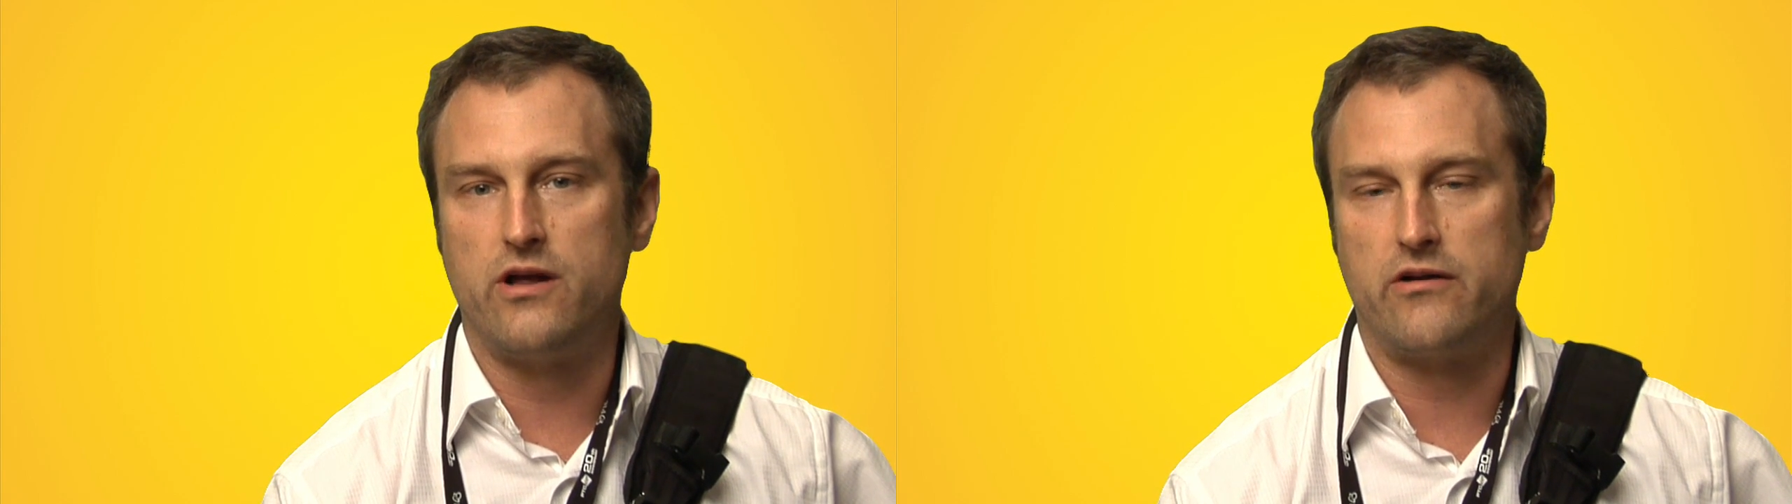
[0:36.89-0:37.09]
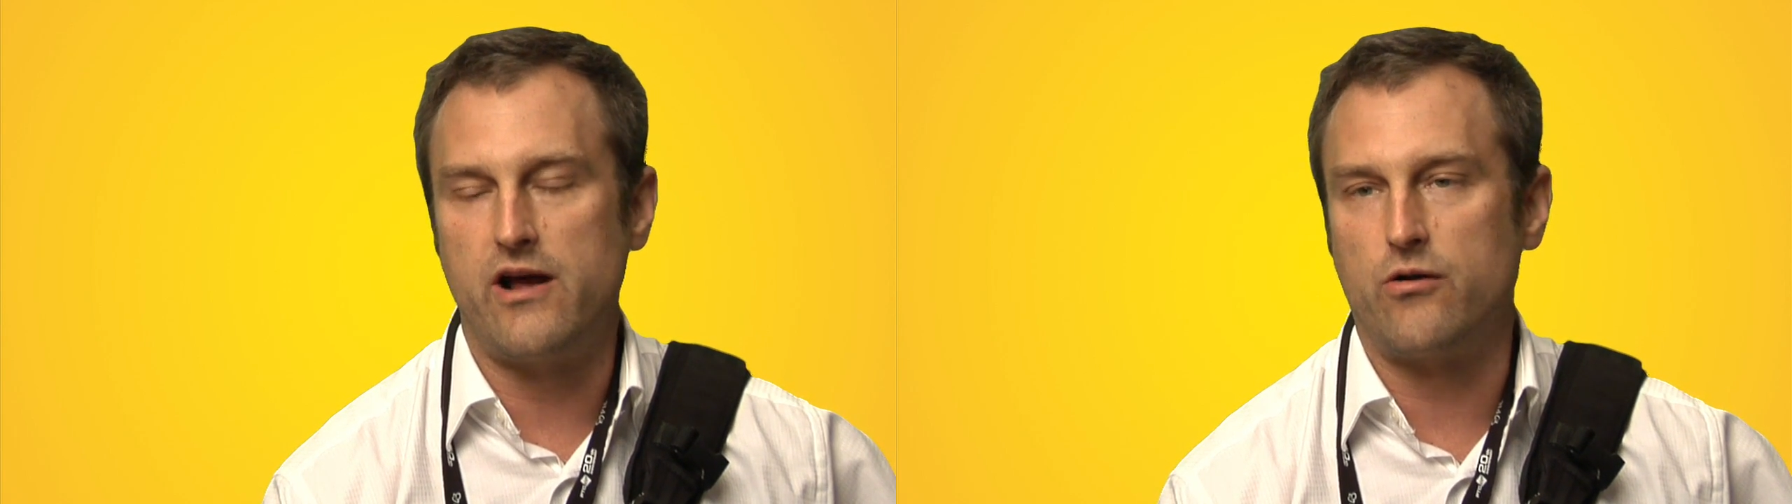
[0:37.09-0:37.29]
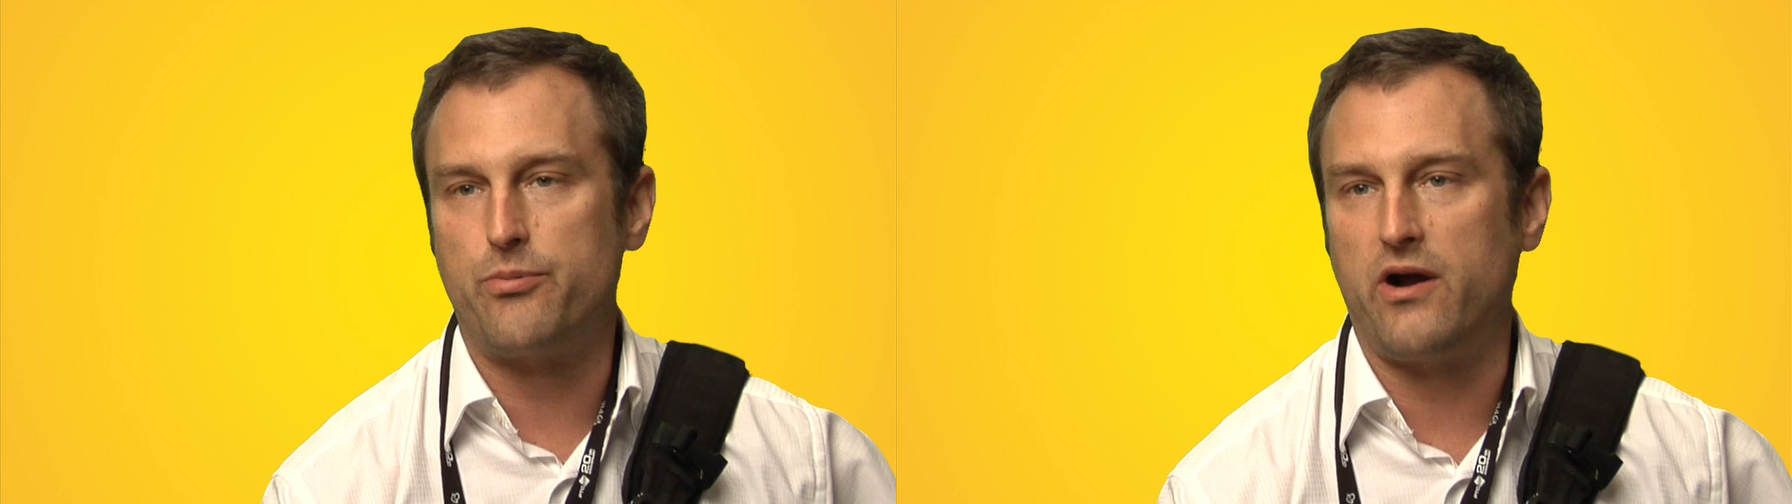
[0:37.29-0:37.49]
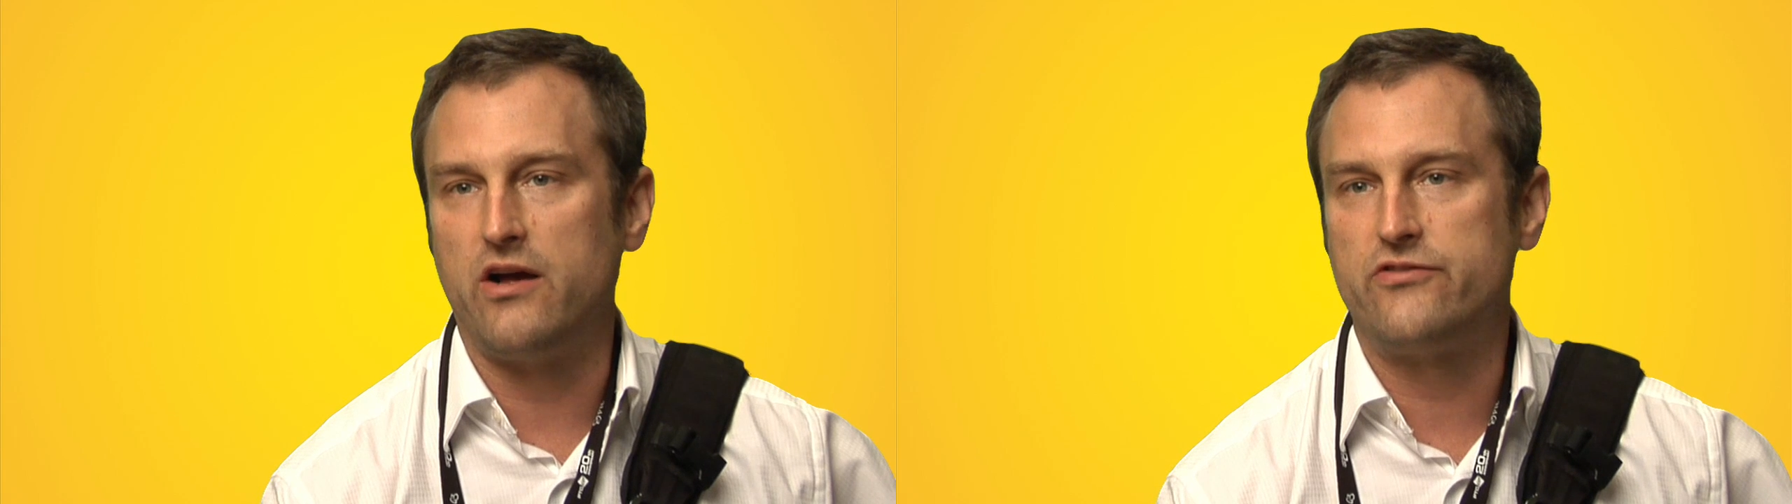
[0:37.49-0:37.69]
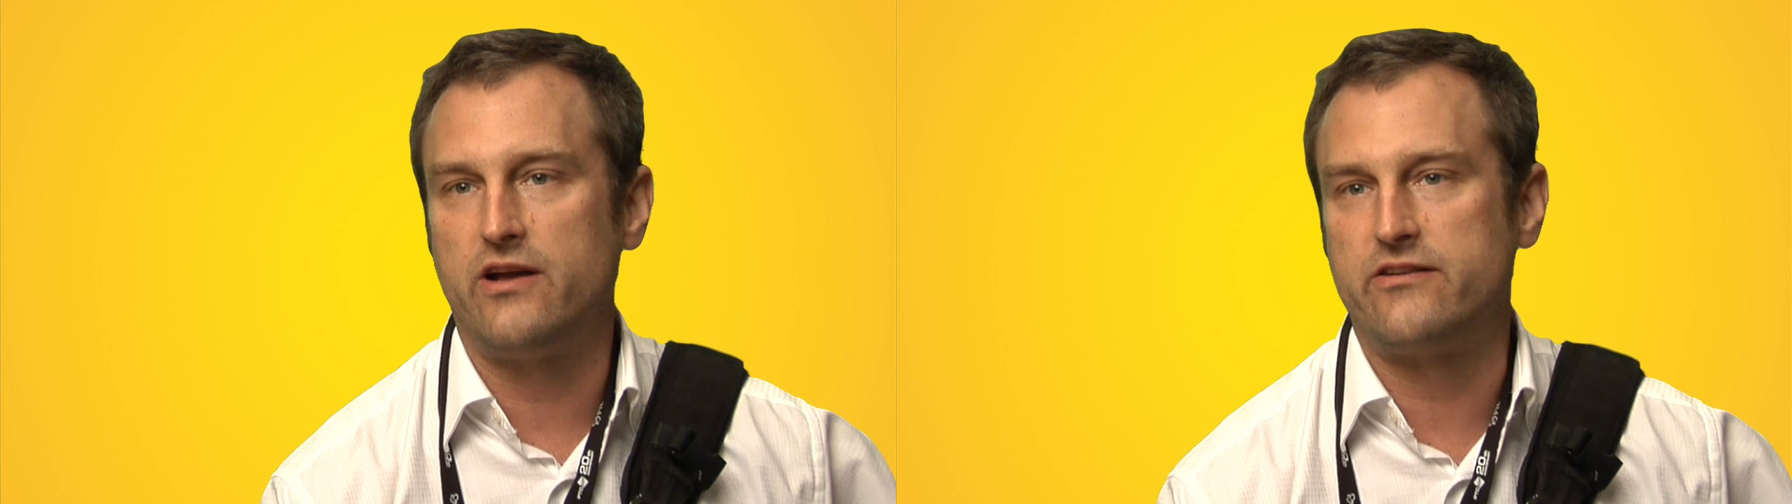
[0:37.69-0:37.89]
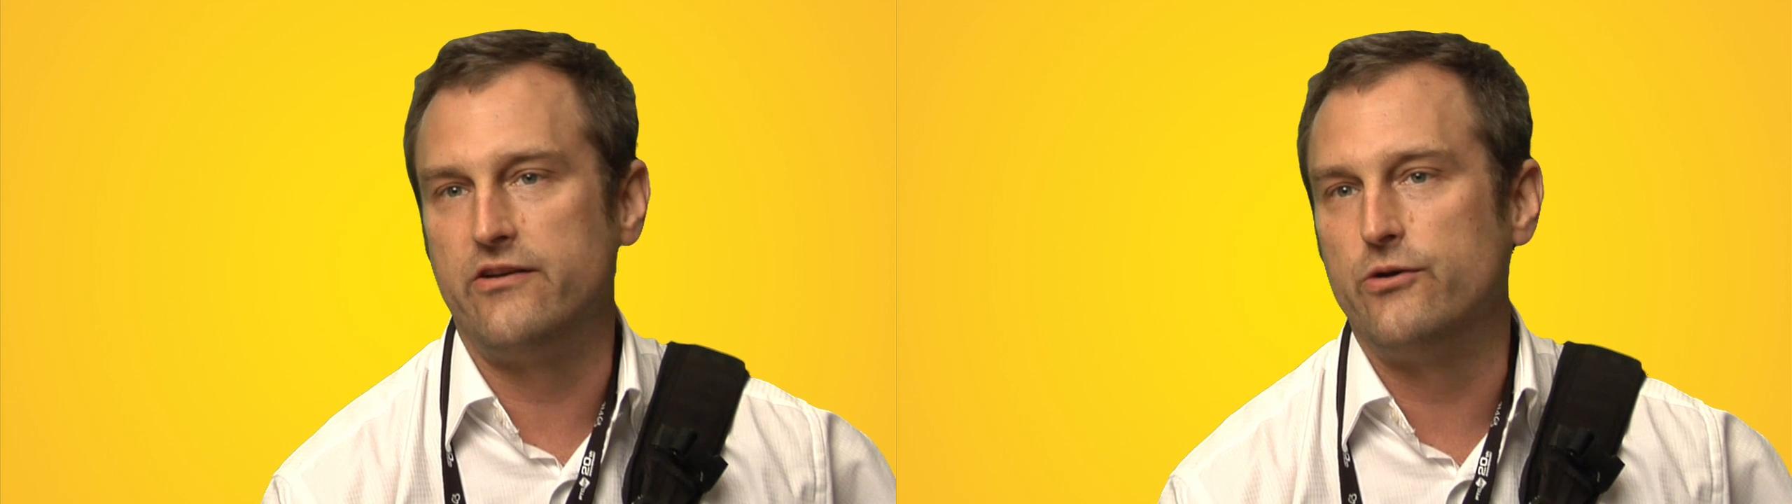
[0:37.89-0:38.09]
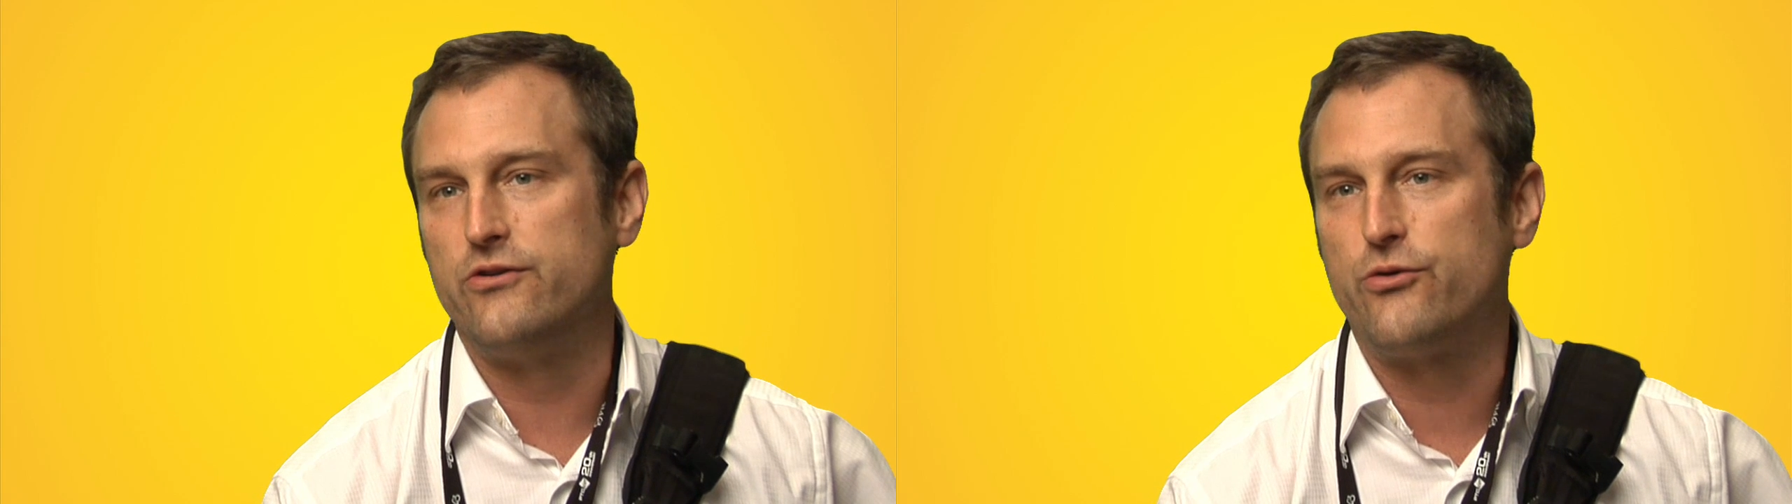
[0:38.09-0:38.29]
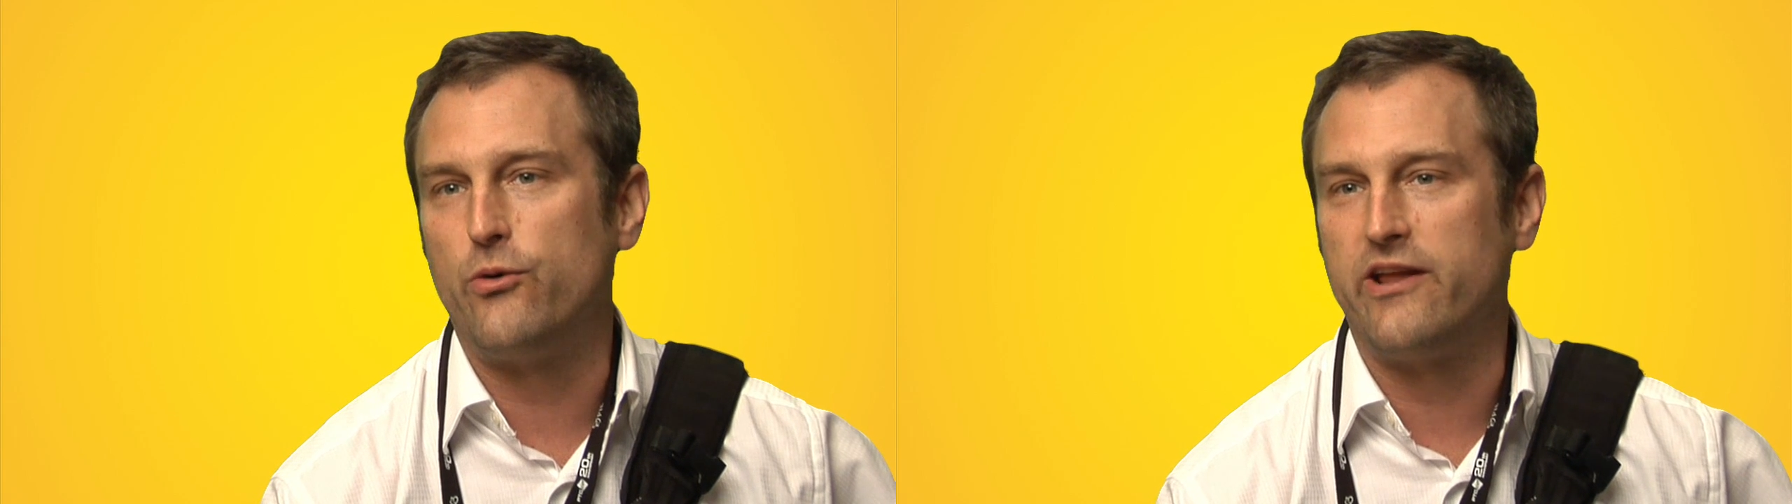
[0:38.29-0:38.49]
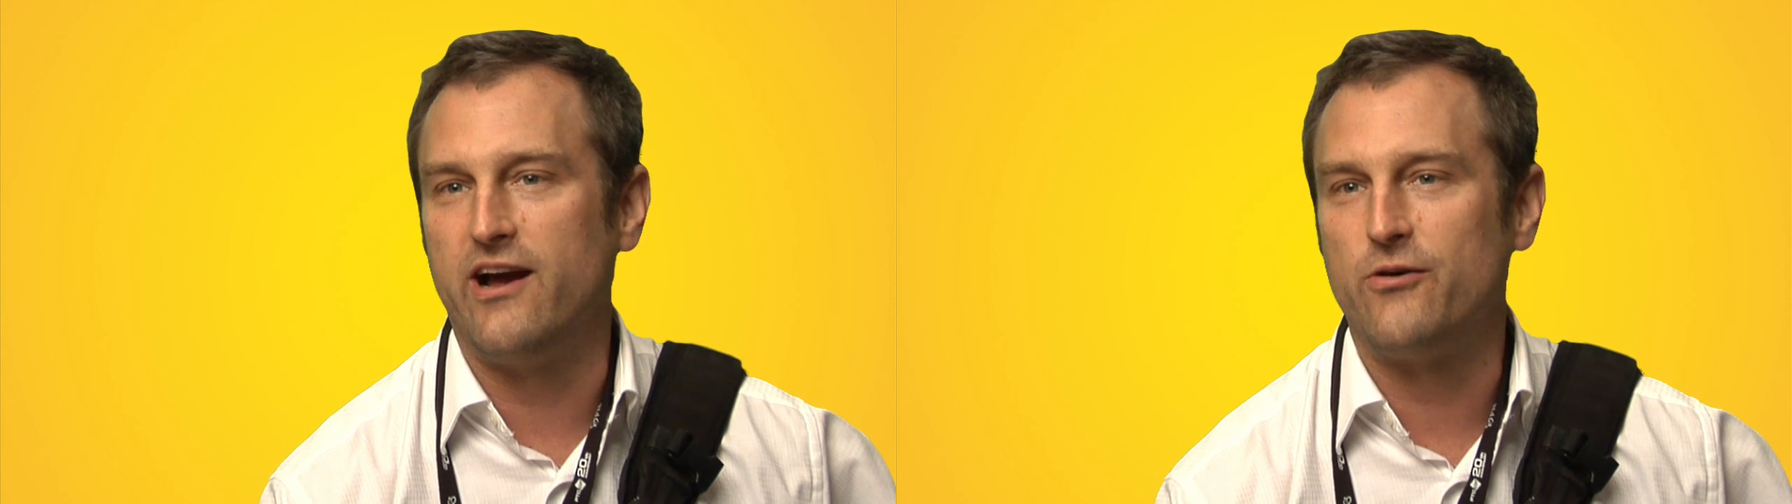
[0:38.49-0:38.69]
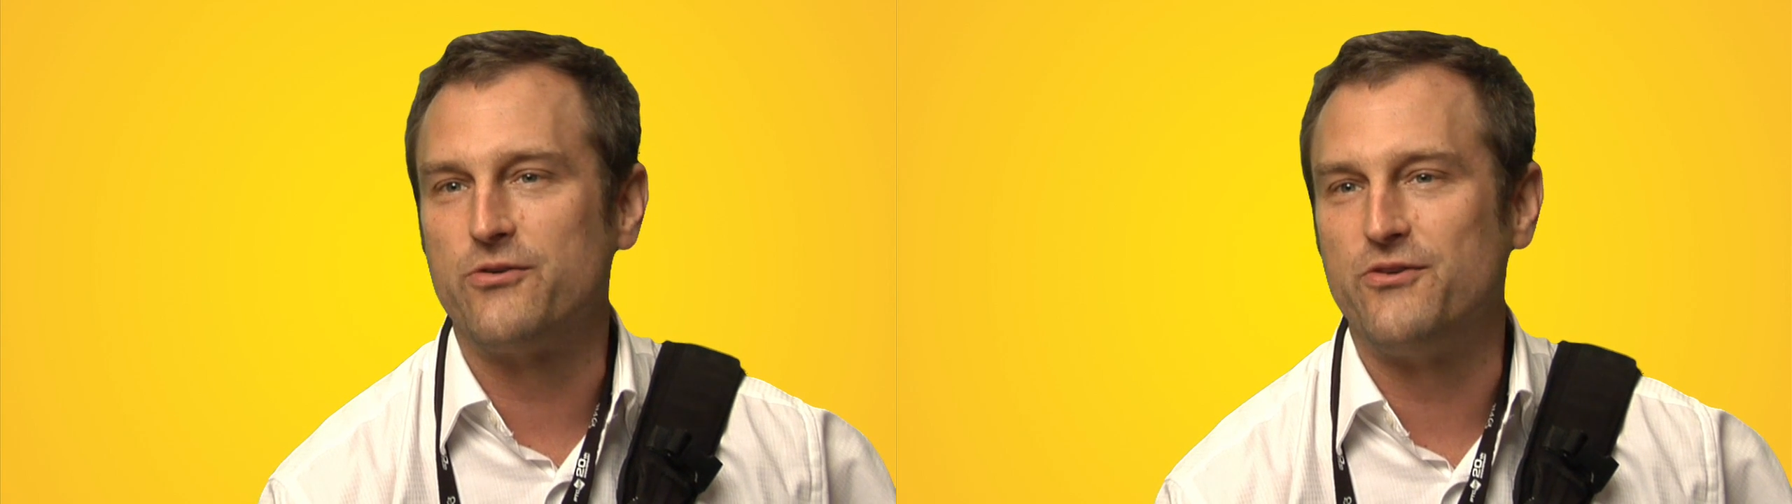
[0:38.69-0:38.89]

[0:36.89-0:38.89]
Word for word: hundred hour project and do it in twenty hours